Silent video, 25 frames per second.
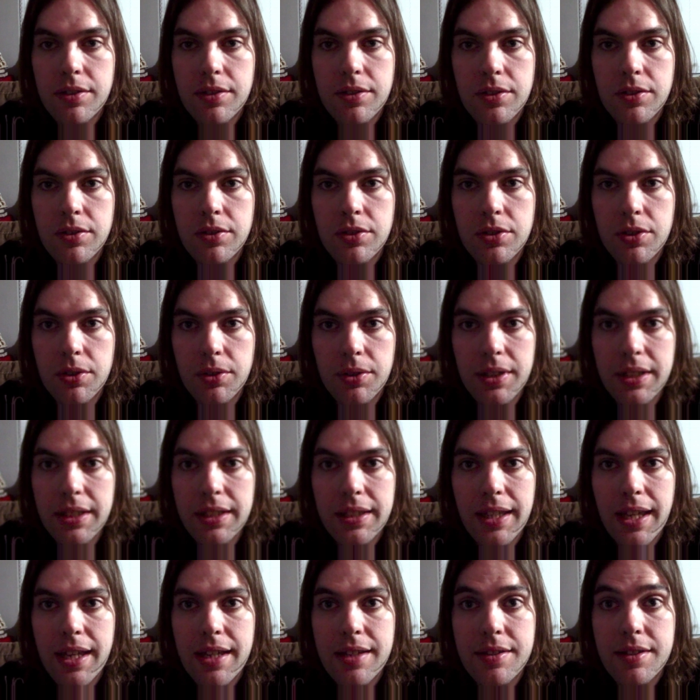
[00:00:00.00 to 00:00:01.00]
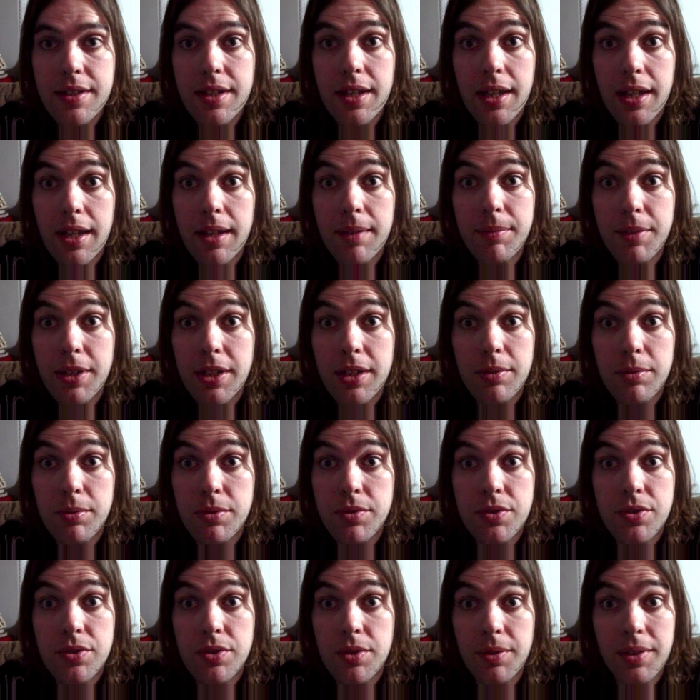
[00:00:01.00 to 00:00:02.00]
during that time that it
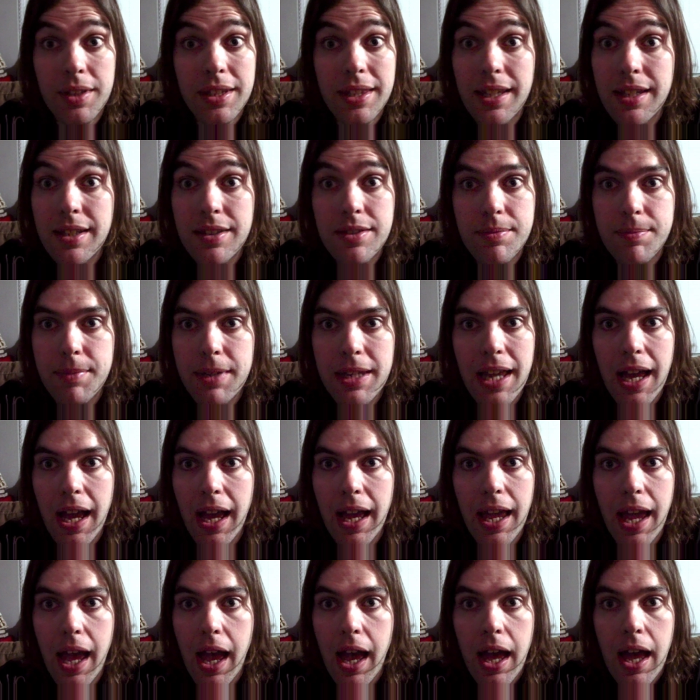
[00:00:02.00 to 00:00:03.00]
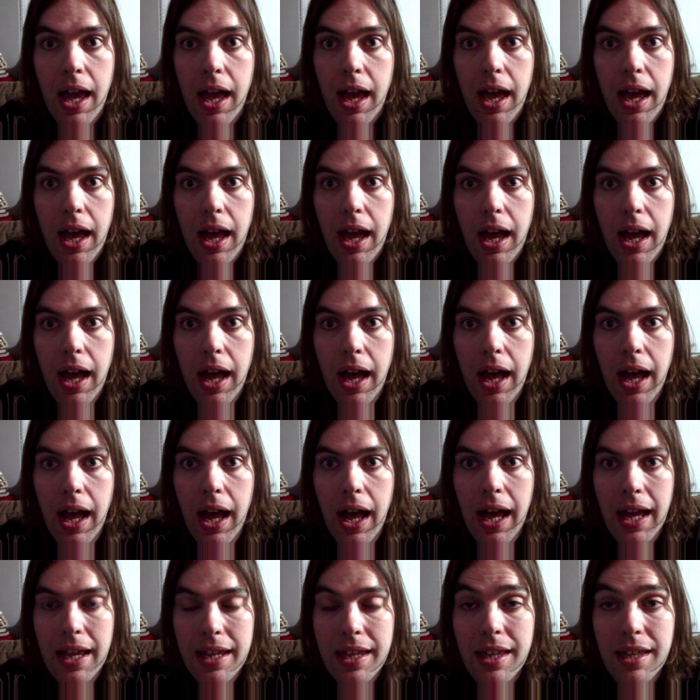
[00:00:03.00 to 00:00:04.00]
was doing that to me,
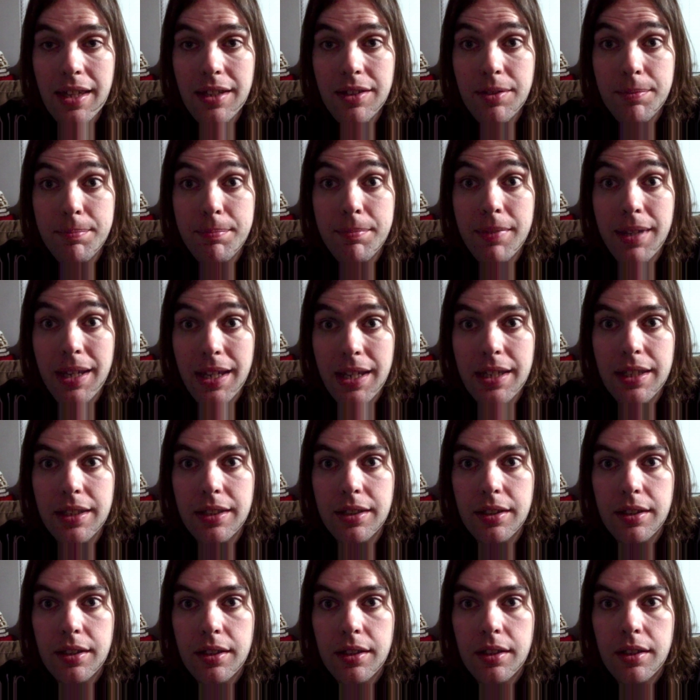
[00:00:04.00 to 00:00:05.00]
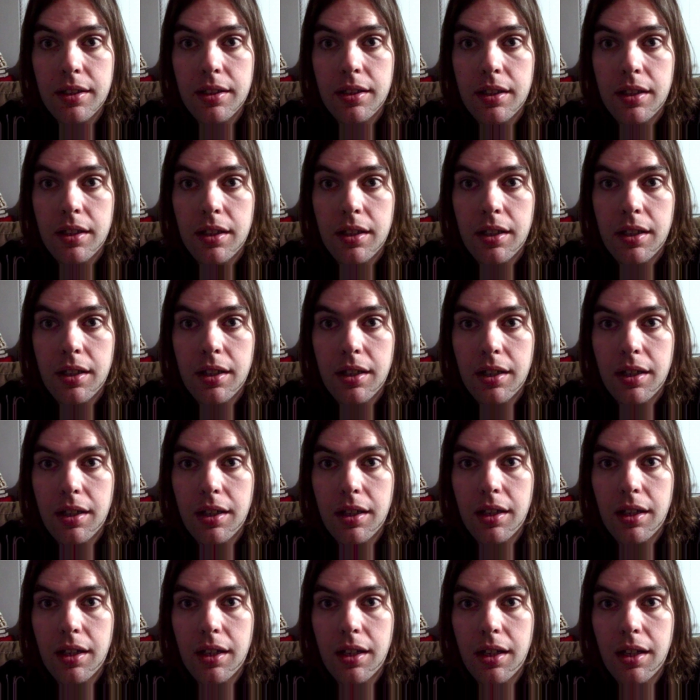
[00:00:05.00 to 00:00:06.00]
I had to make
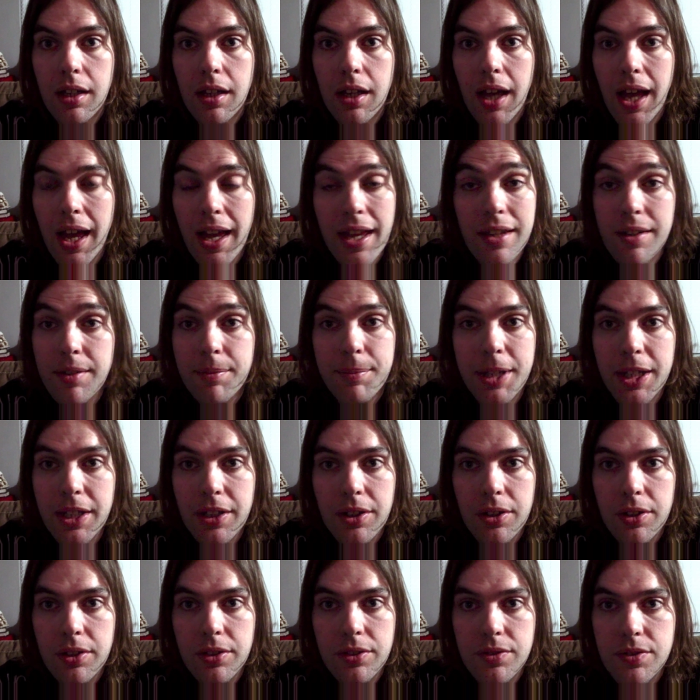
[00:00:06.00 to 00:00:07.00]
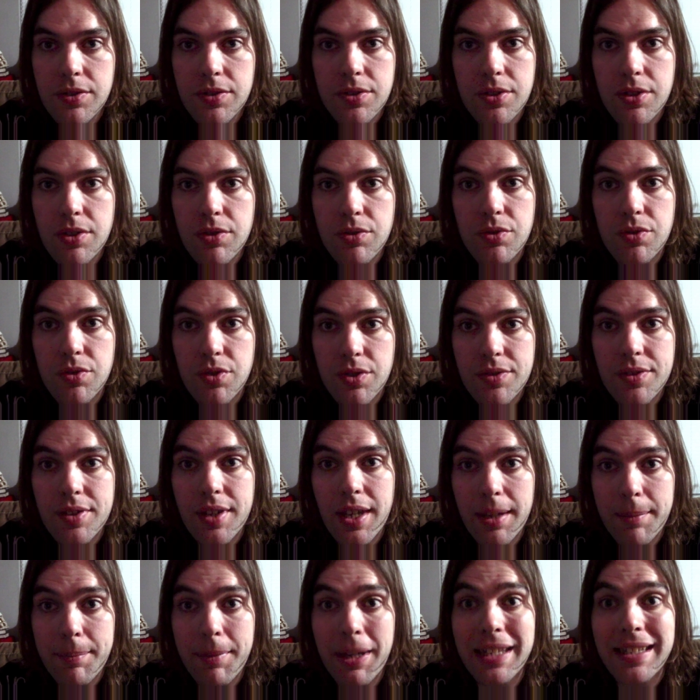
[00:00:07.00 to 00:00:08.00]
a hard decision, just
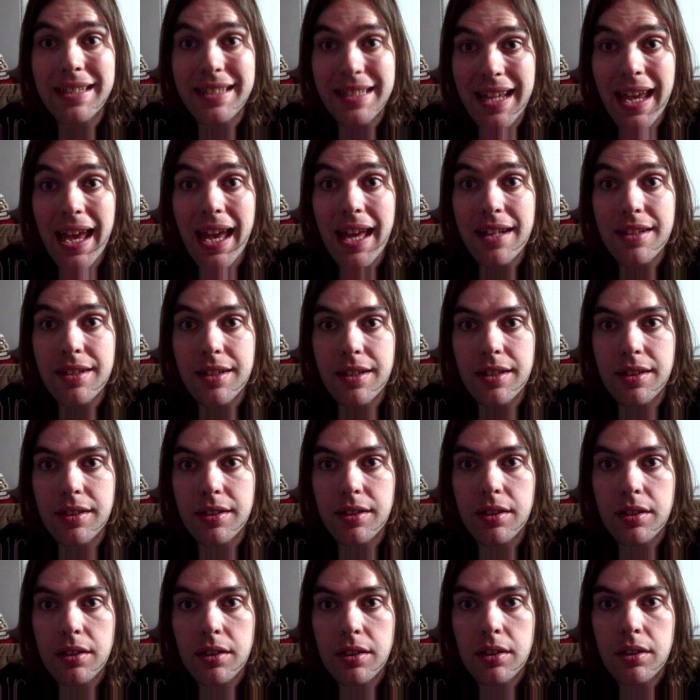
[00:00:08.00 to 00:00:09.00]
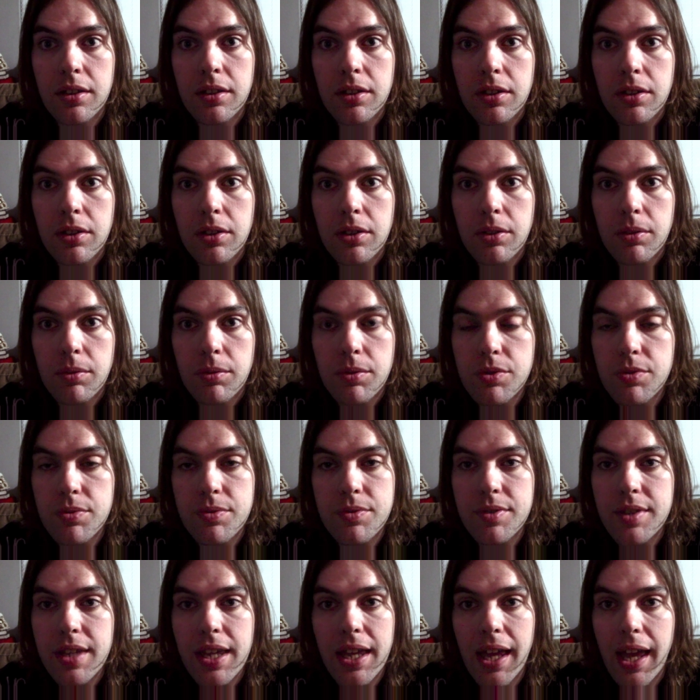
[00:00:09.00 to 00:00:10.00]
like my dad did, which
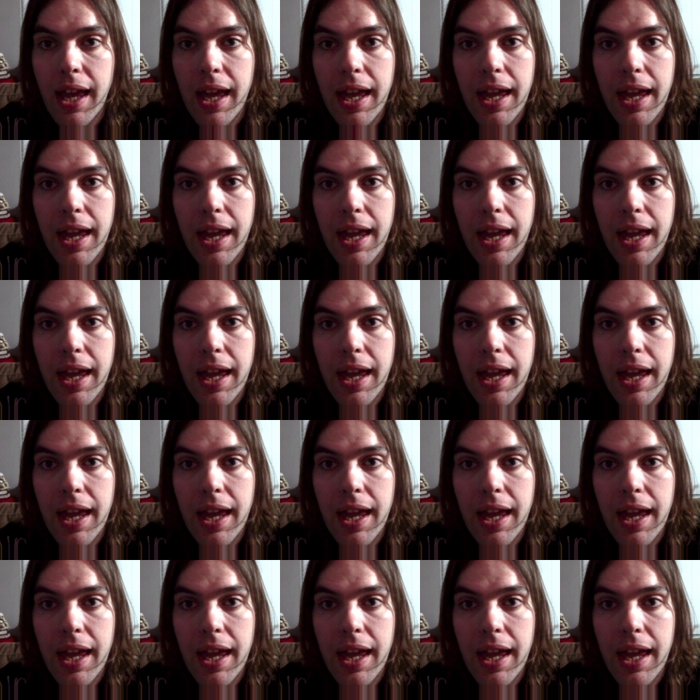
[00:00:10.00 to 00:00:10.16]
was that